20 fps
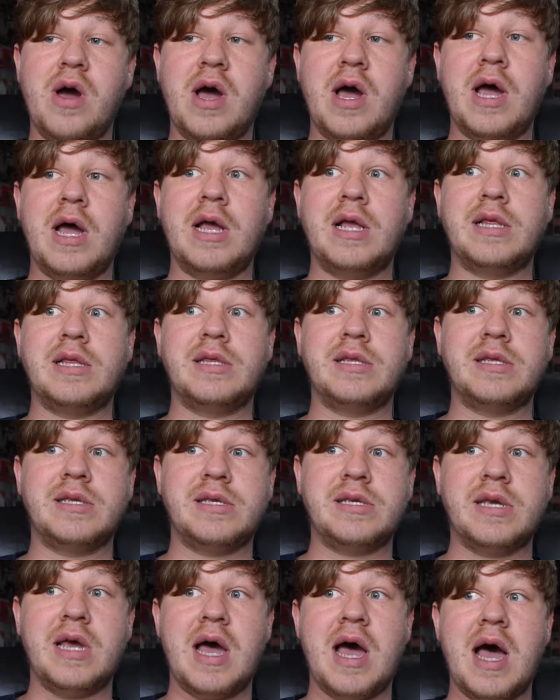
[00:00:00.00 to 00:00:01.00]
And
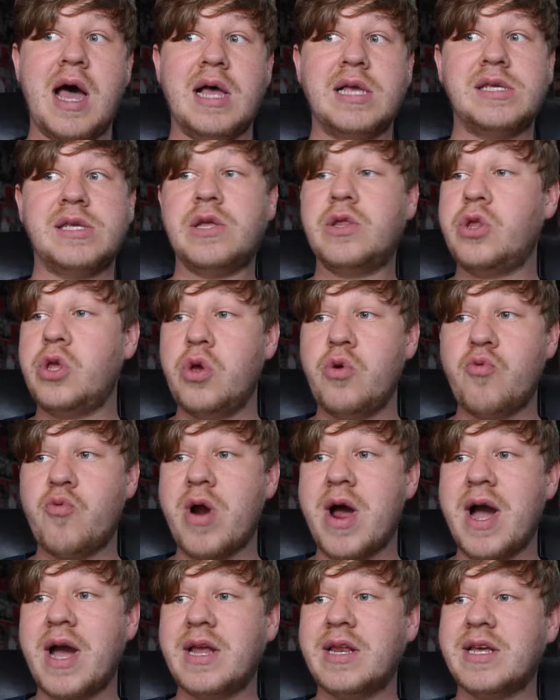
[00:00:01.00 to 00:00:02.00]
as a new
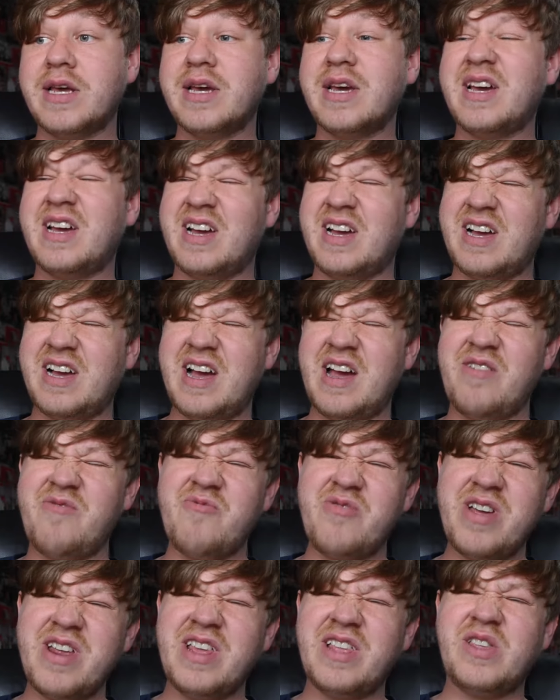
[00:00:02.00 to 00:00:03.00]
rider, I
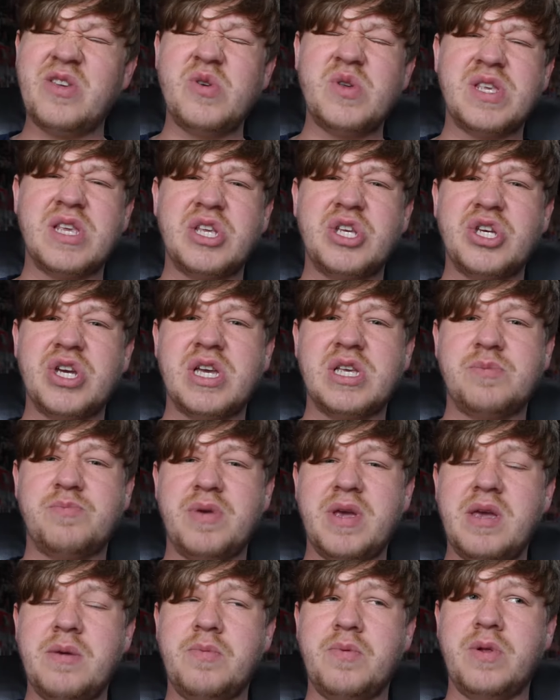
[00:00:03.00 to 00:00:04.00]
really do suggest
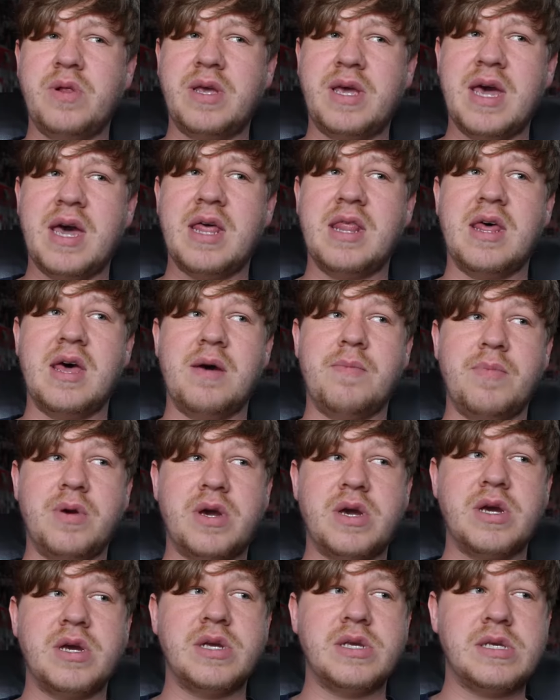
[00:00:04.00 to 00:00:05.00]
people get that,
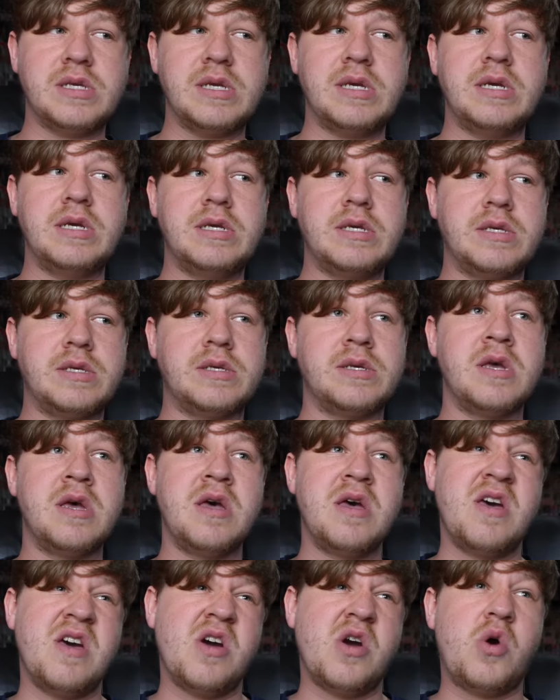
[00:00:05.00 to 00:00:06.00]
because it is
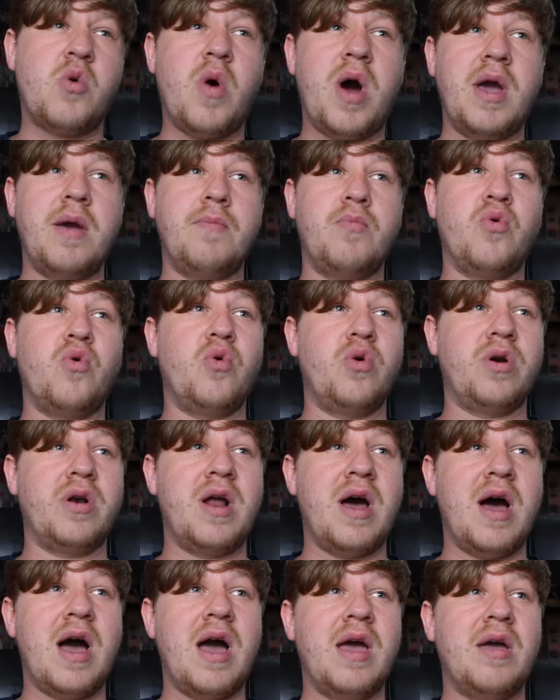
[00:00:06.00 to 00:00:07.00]
quite
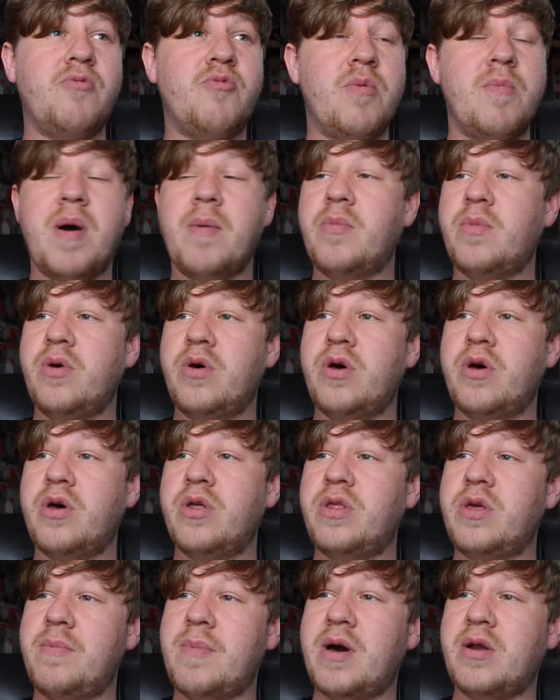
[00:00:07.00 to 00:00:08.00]
important. I remember
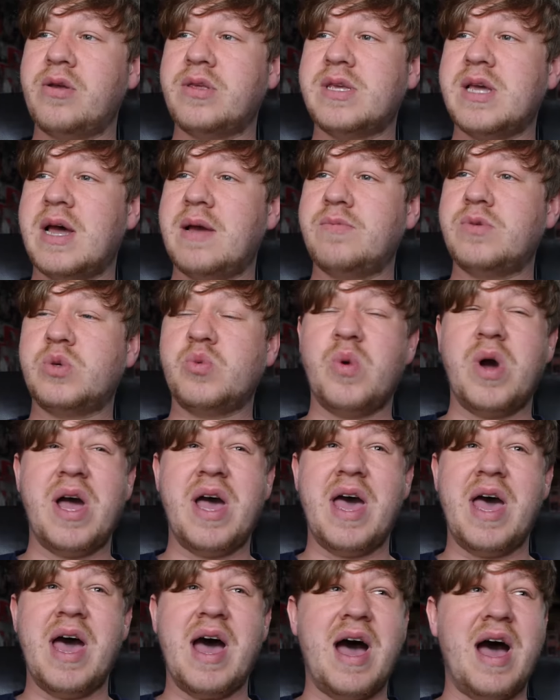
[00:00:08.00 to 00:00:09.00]
the amount of times
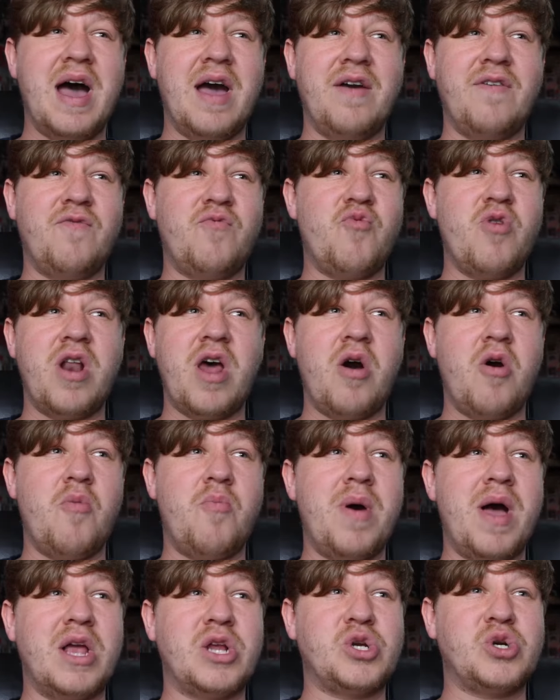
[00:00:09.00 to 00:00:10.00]
where I've run out
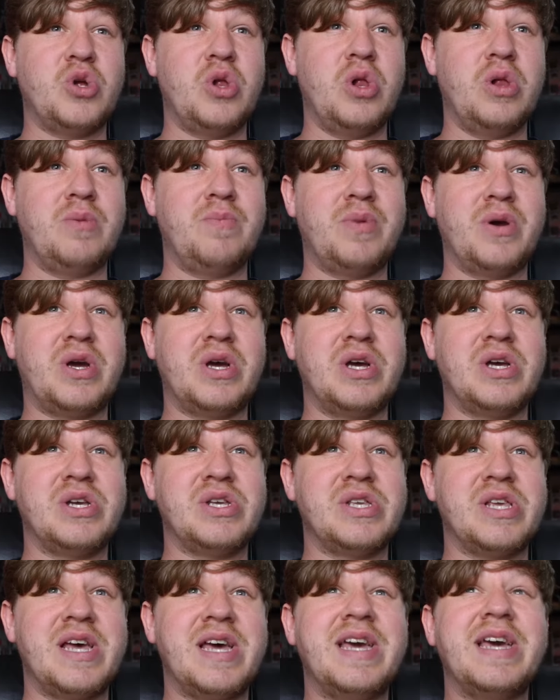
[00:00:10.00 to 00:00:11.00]
of petrol because I